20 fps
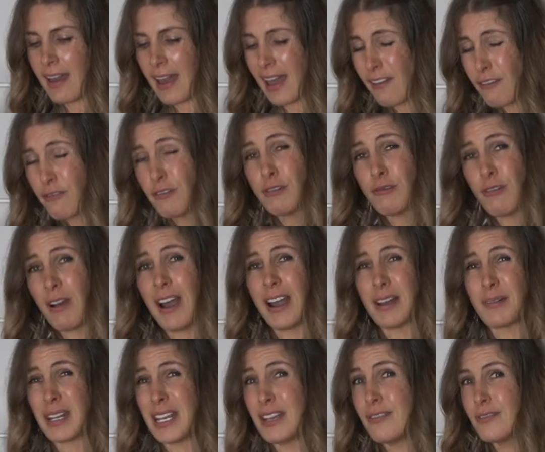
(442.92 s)
every
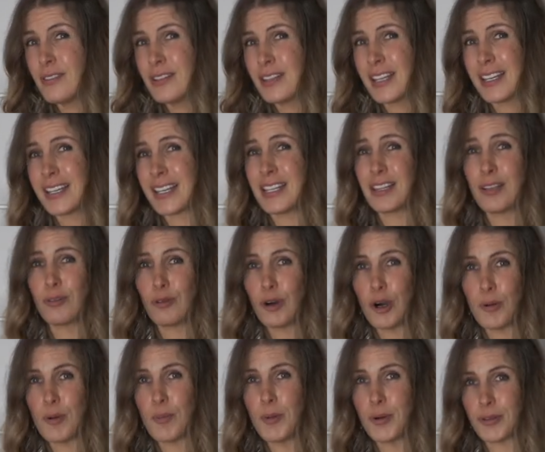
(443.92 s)
ride, even like in the
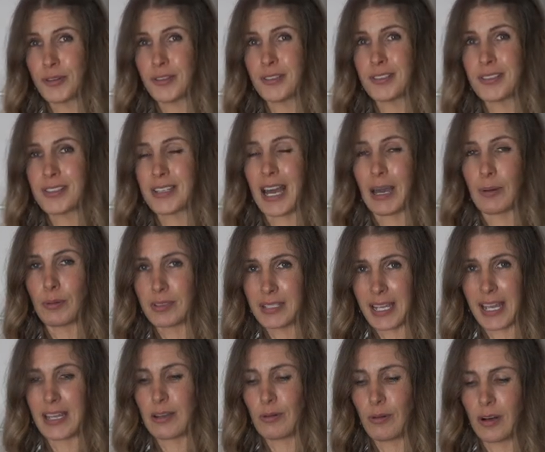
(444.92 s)
warmer months, I will
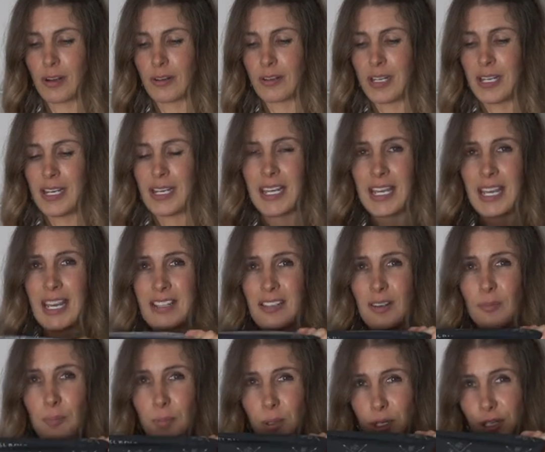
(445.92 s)
take one, is
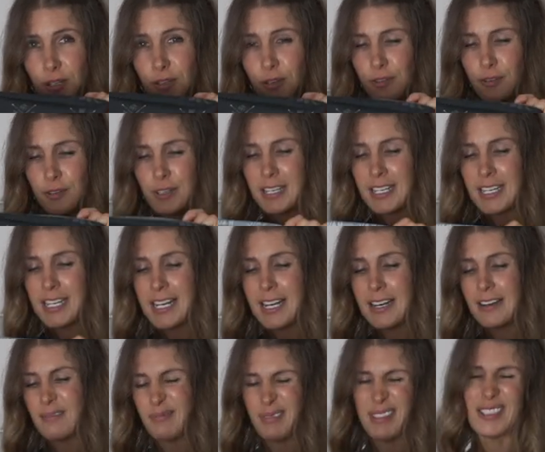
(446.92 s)
a buff.
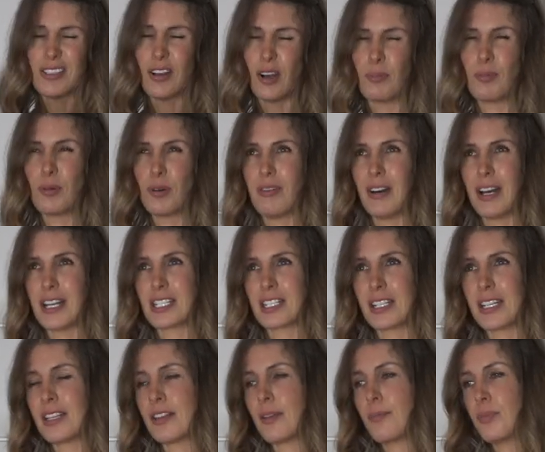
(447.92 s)
It's not a buff
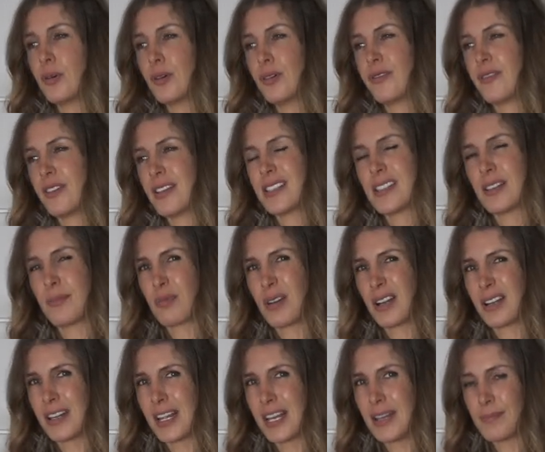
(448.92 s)
actually, the buff is the
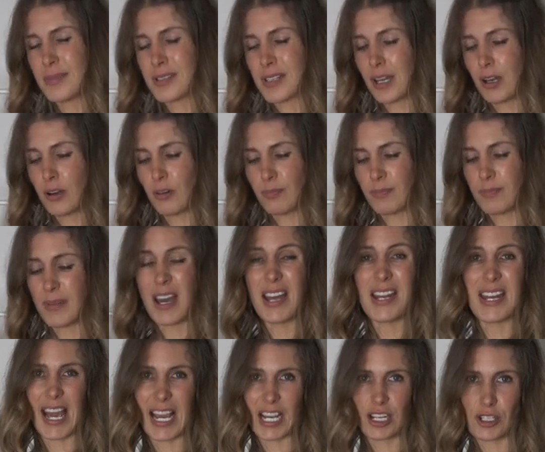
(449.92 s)
brand name, so a
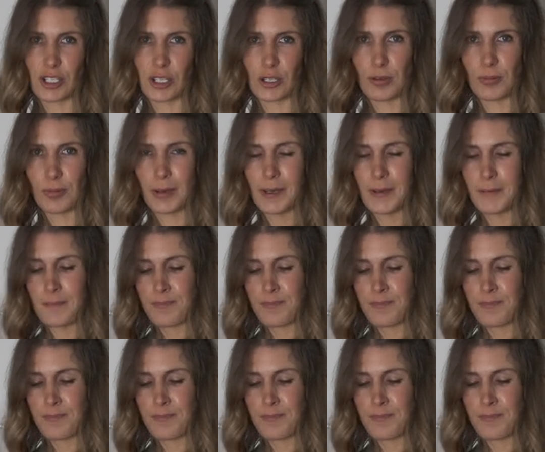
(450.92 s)
neck tube.